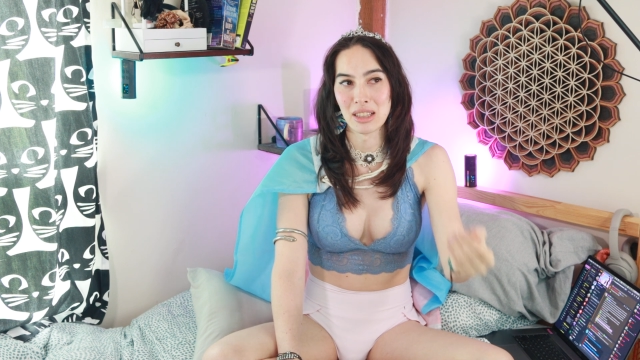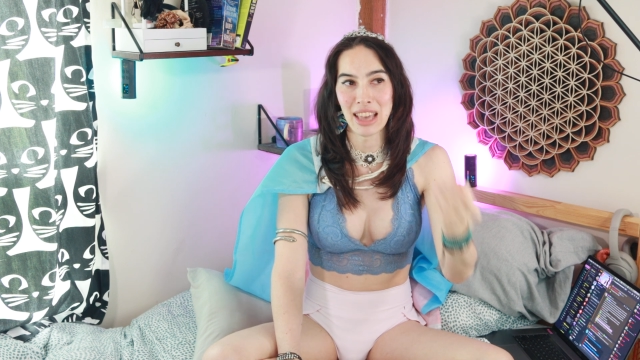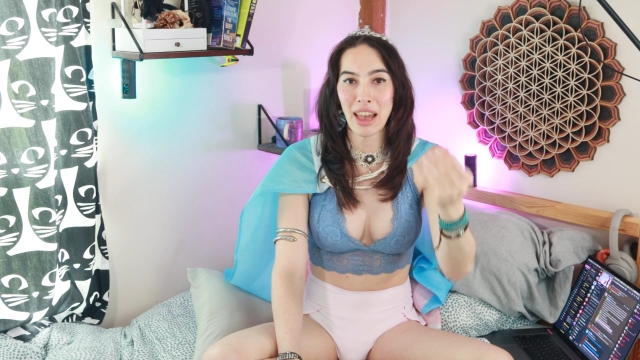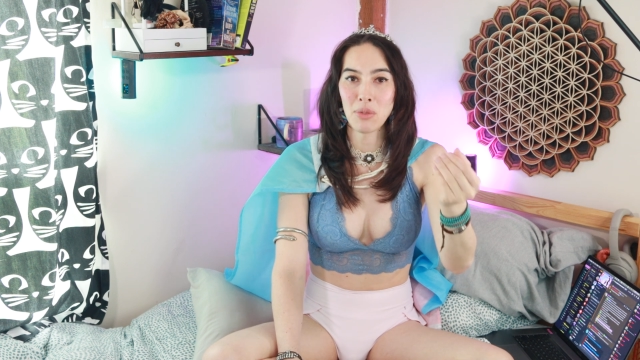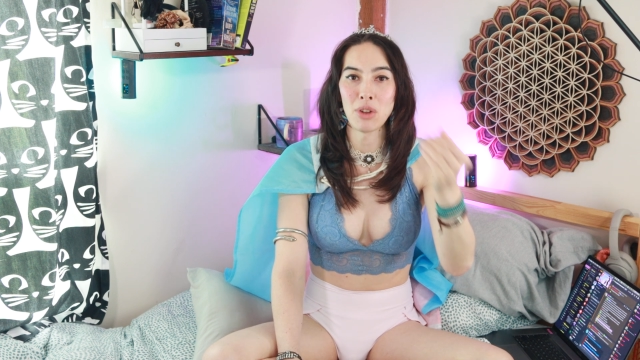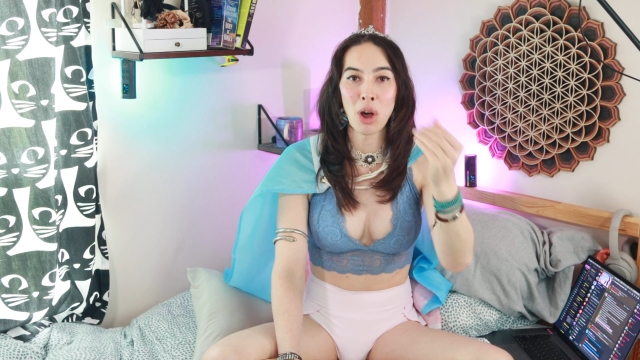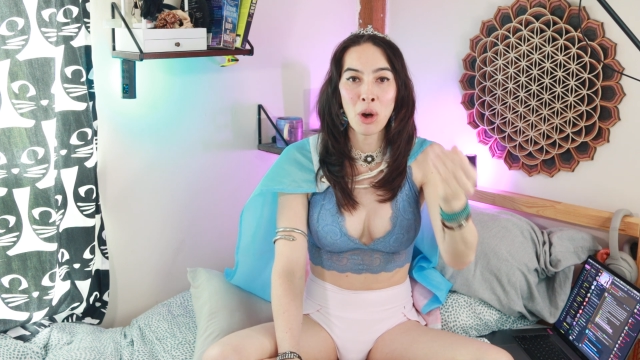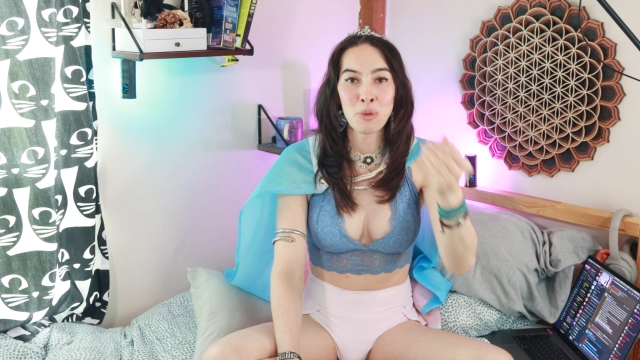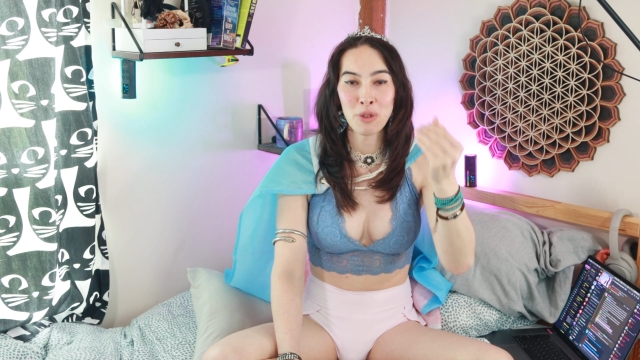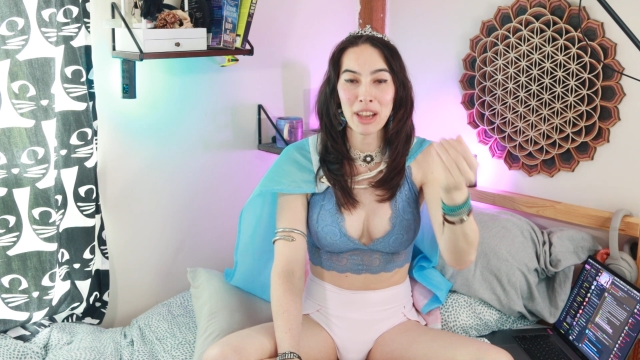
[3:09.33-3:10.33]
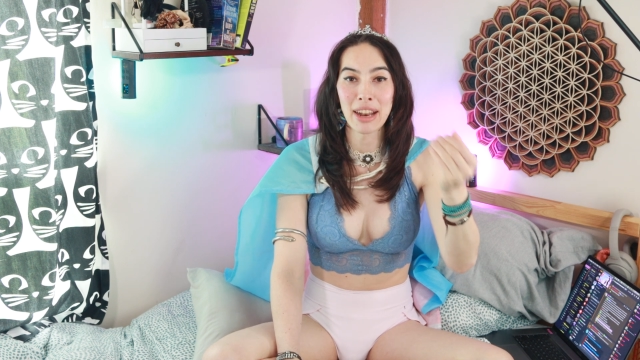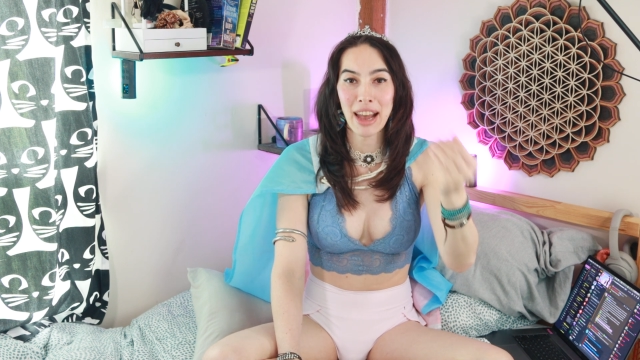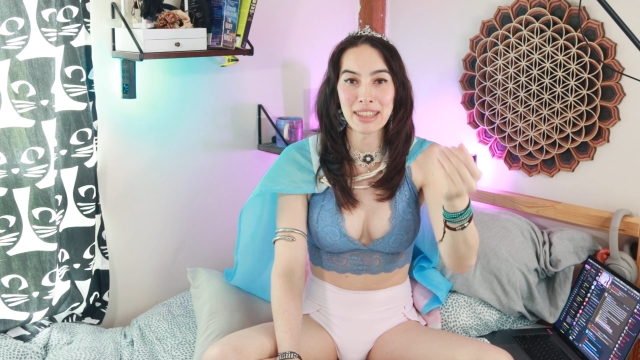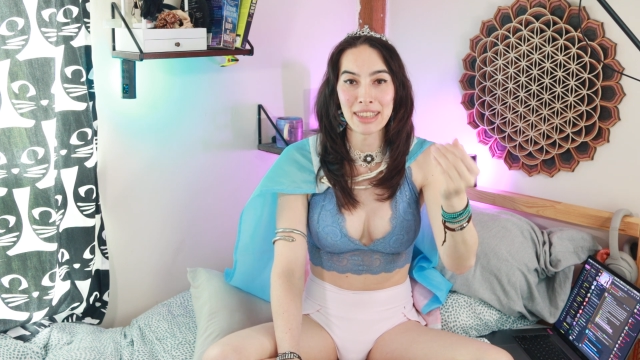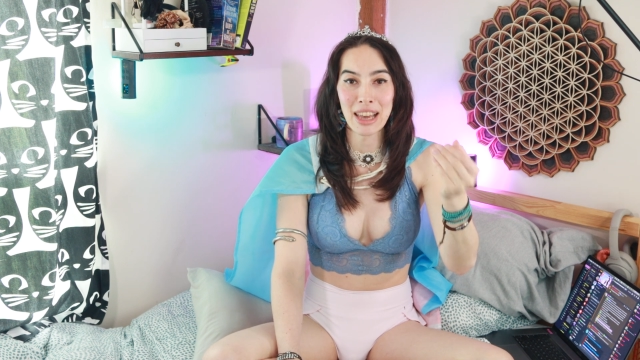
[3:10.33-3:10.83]
They have no freaking
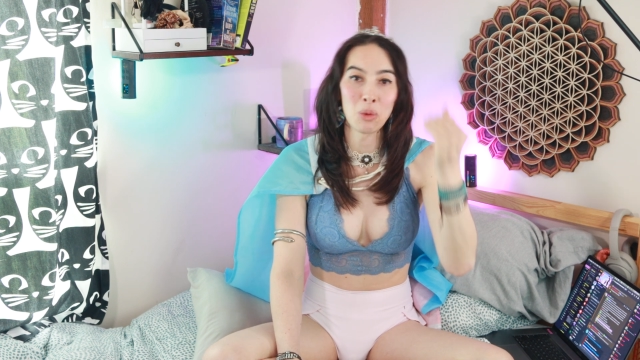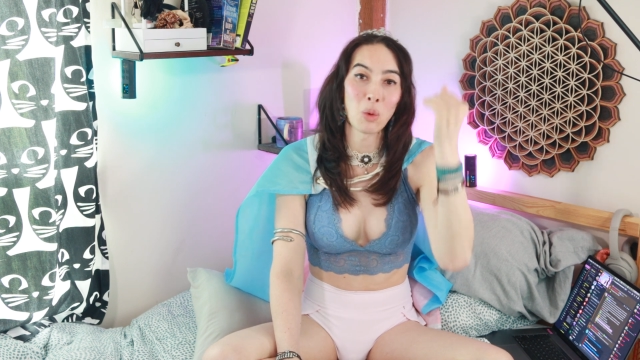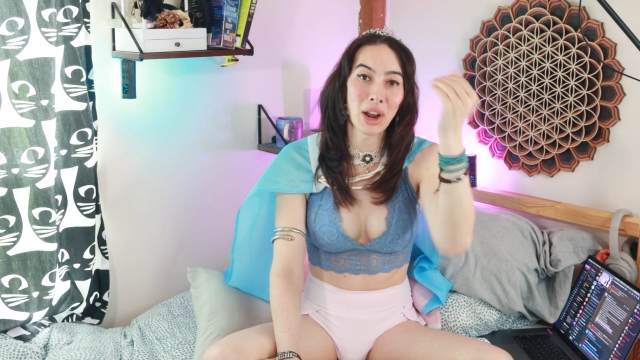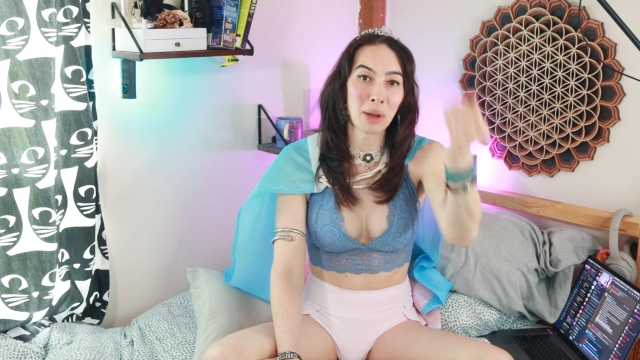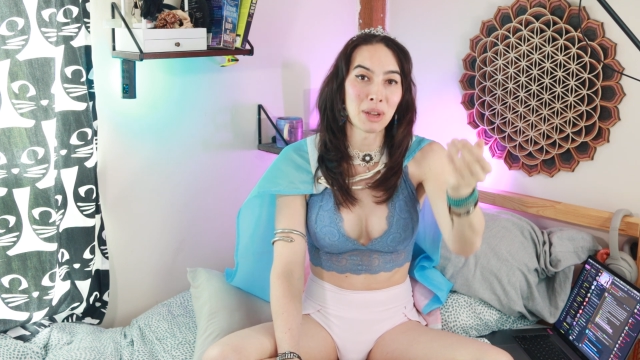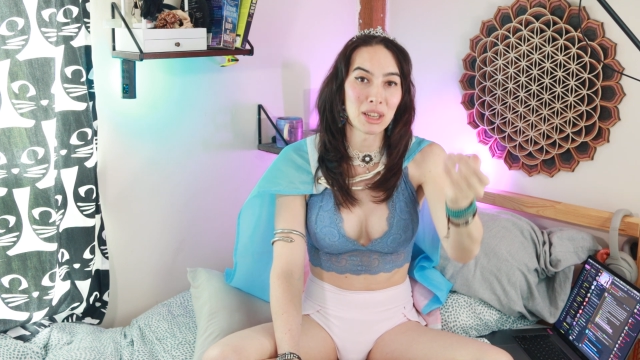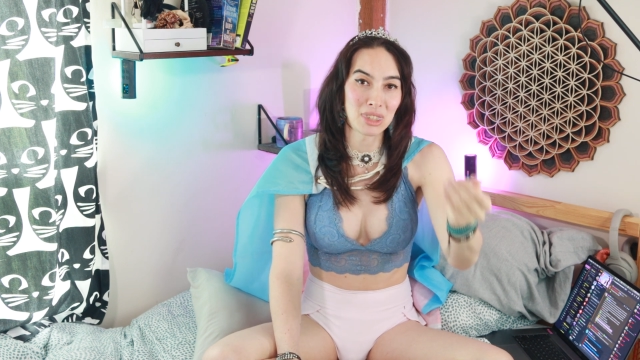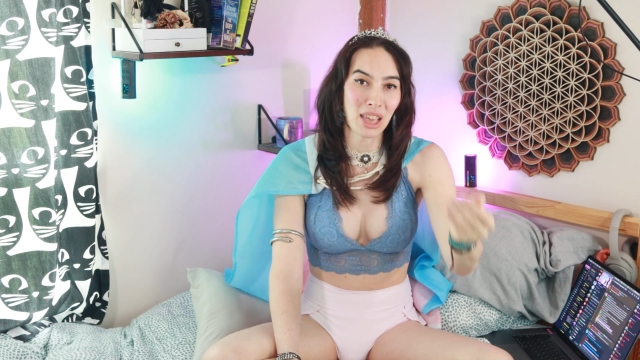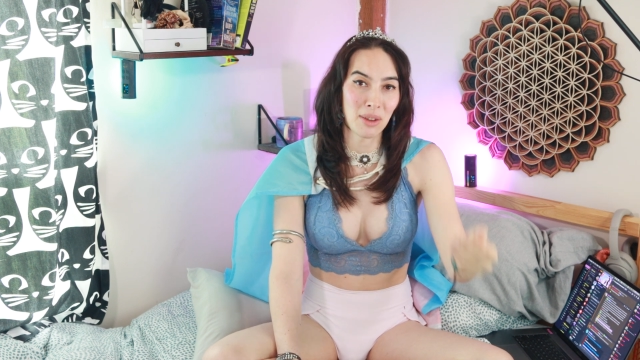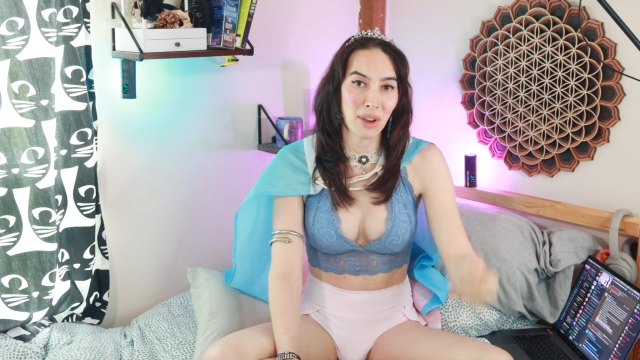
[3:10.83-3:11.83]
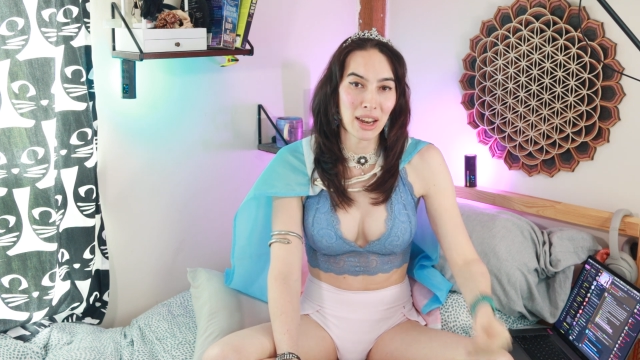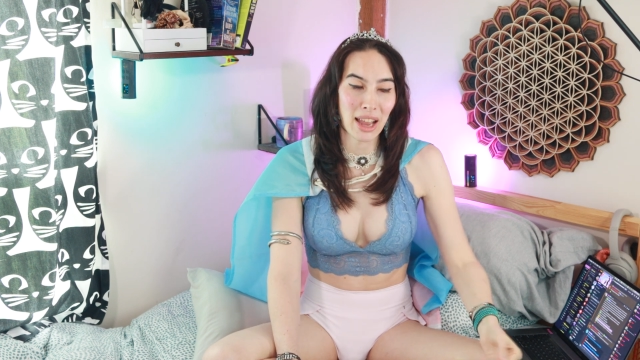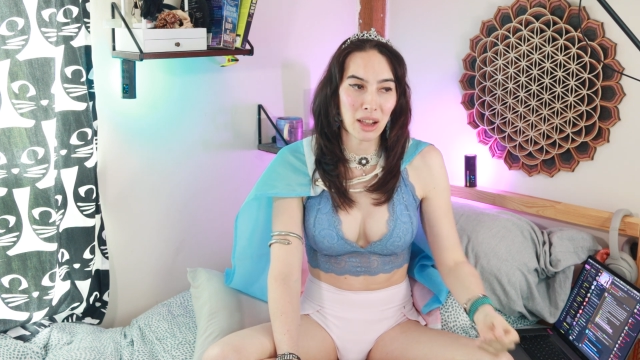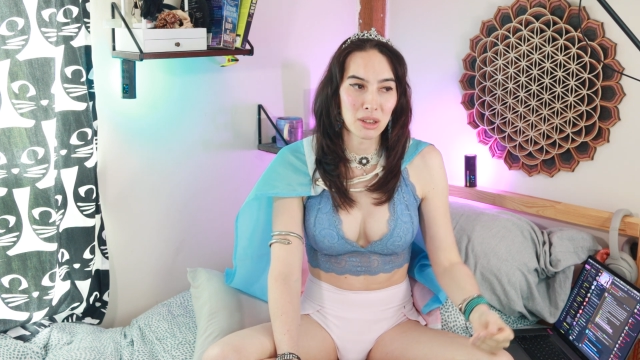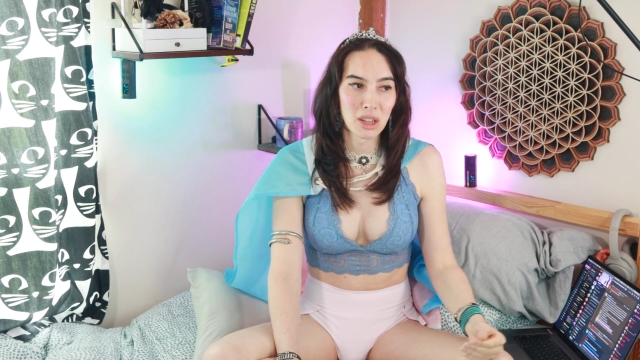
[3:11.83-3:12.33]
idea what I'm going to say right
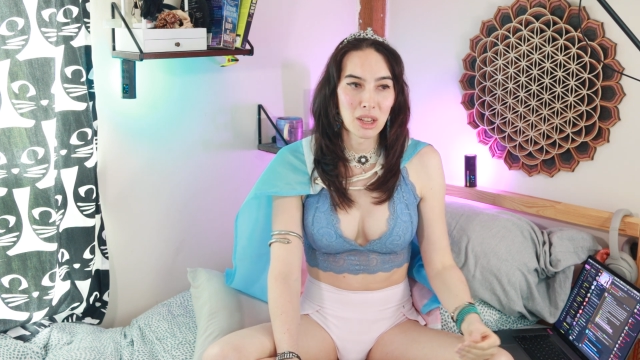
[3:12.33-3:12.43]
now.